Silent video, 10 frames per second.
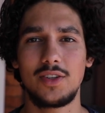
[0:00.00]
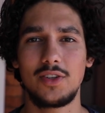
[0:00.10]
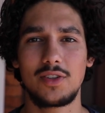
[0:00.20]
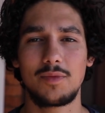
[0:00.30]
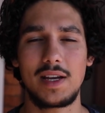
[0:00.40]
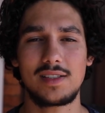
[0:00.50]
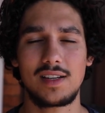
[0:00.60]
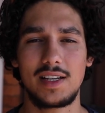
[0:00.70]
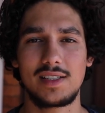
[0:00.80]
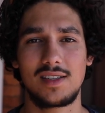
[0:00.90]
that you can
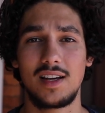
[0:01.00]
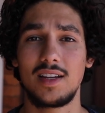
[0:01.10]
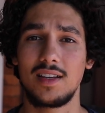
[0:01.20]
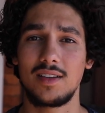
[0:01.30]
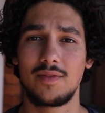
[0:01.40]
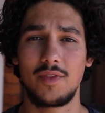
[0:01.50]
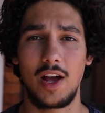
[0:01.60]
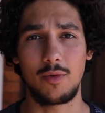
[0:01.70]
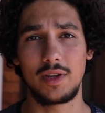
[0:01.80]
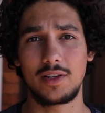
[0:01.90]
basically study
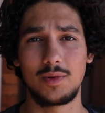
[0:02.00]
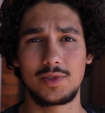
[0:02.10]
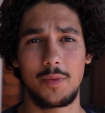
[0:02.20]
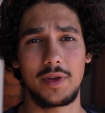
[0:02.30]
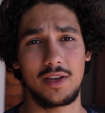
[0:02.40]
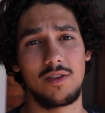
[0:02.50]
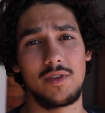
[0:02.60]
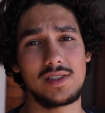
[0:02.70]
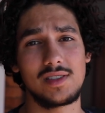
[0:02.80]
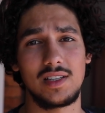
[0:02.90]
a really cool topic at
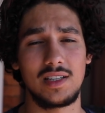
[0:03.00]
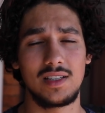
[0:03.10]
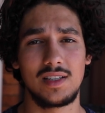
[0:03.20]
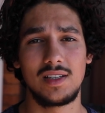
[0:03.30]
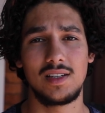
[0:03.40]
university